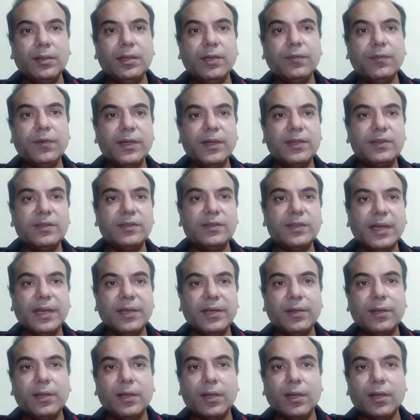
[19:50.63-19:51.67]
different
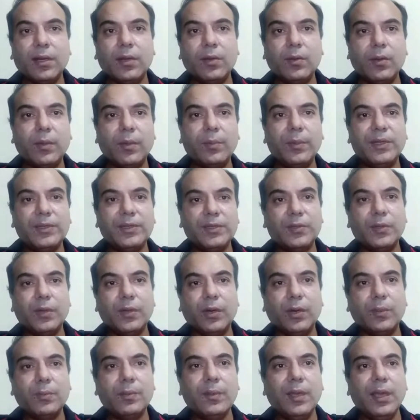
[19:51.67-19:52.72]
state governments
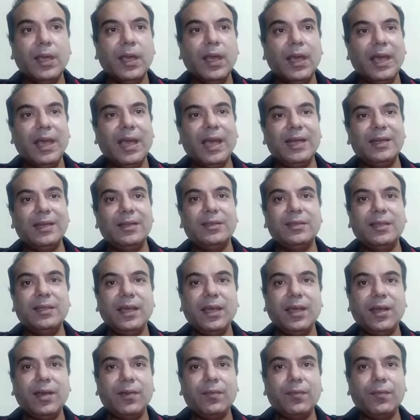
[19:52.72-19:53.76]
norm, and
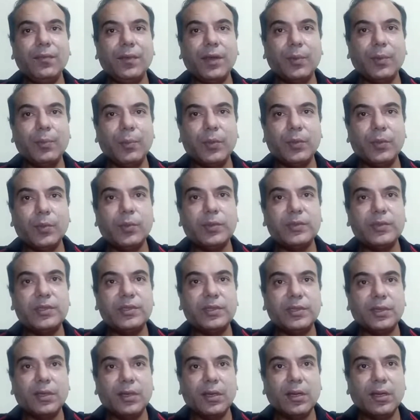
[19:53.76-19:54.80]
they have
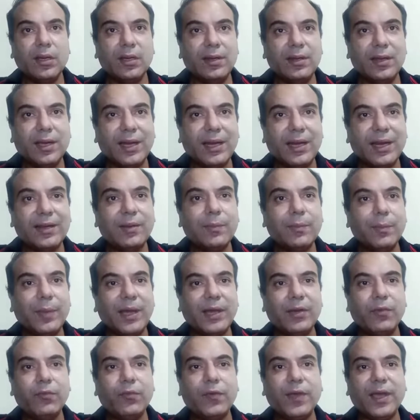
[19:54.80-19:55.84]
approached direct
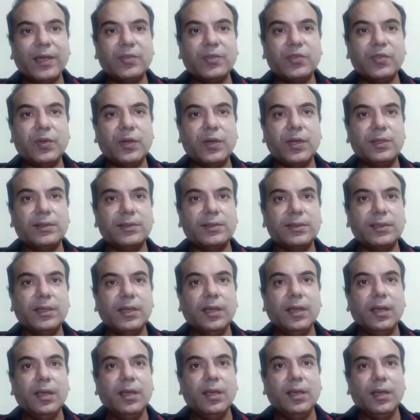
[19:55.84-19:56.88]
manufacturers
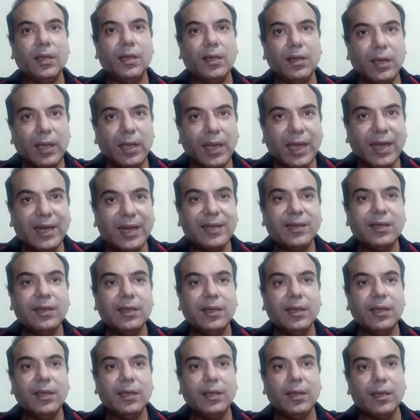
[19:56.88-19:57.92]
and
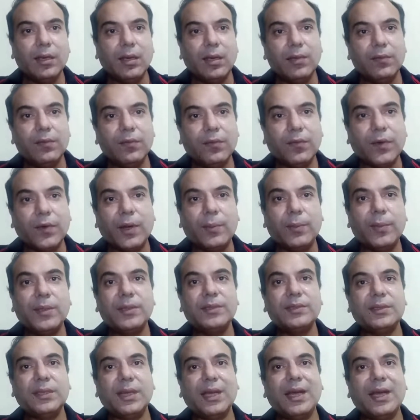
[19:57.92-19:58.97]

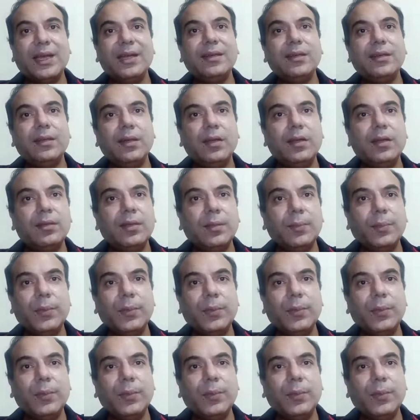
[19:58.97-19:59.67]
farmers and the